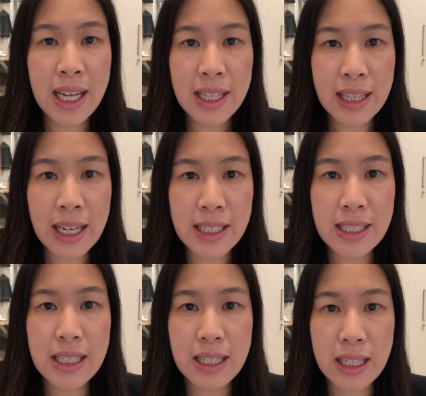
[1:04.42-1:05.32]
that is,
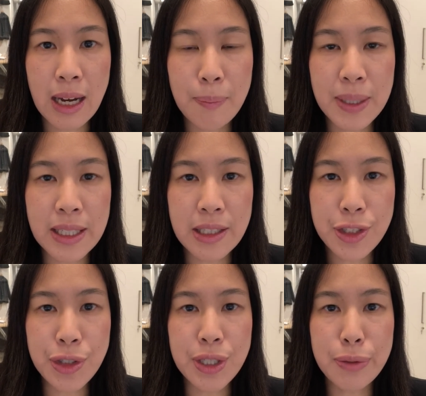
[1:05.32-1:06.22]
the company is
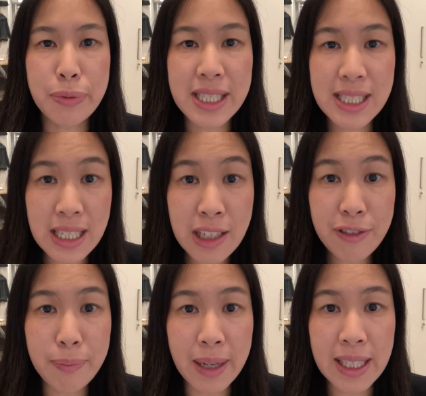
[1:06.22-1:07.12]
due to
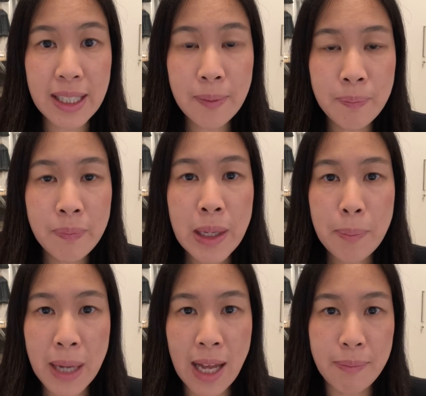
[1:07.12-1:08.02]
receive money,
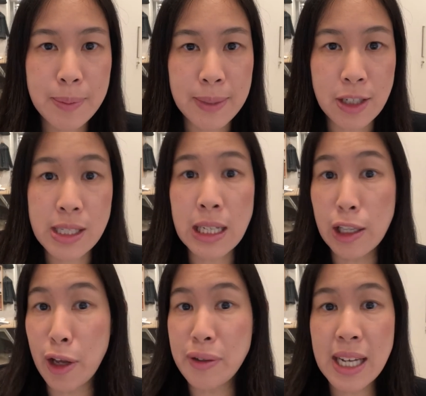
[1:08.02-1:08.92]
perhaps because it
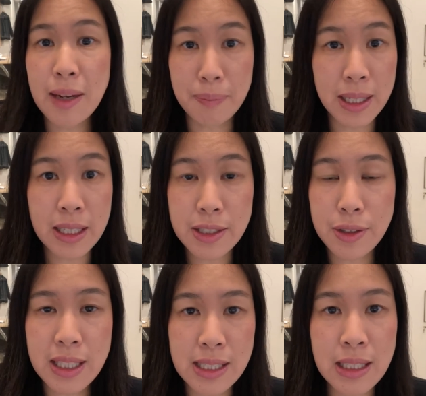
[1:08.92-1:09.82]
loaned out money to
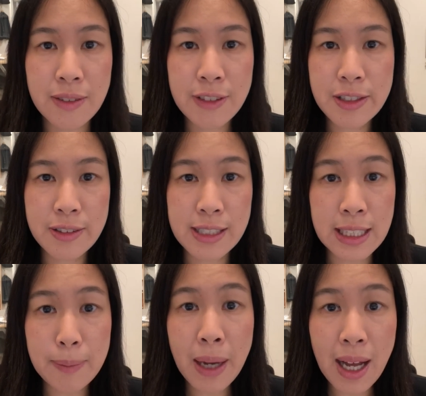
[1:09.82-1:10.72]
these individuals in
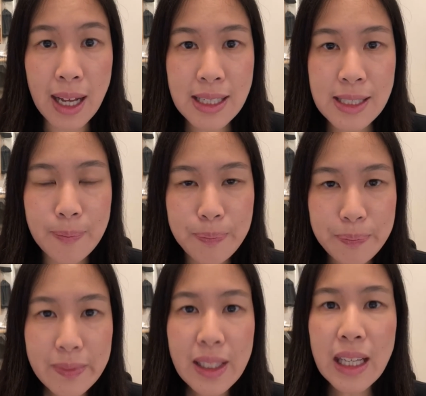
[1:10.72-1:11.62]
the past,
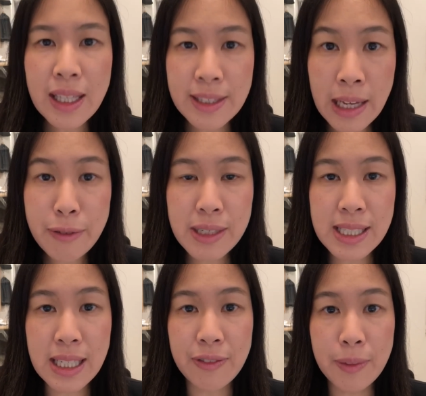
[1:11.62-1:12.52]
that
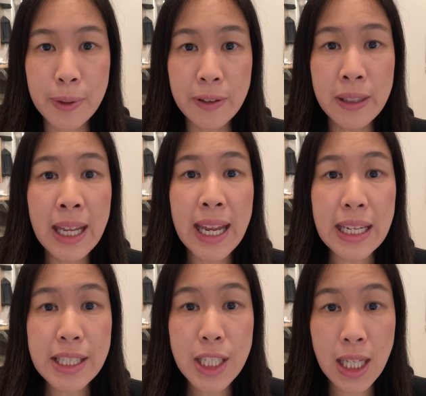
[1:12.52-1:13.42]
receivable
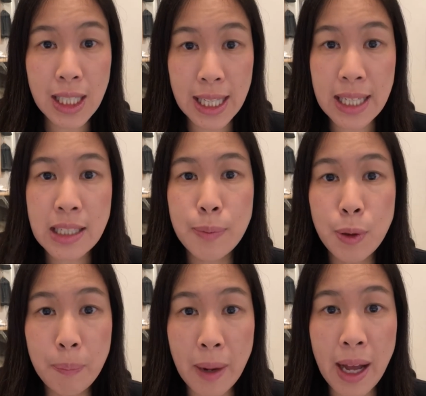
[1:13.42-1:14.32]
is
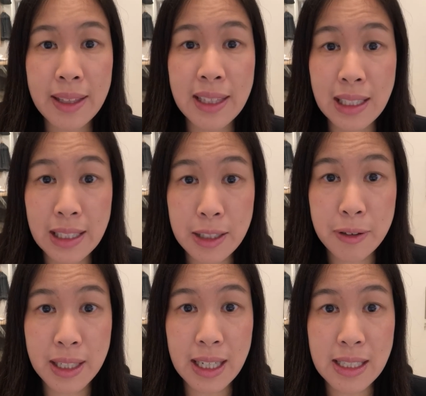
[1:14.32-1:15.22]
collectible by the
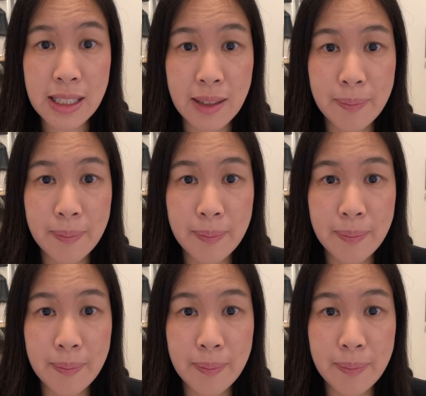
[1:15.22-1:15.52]
liquidator.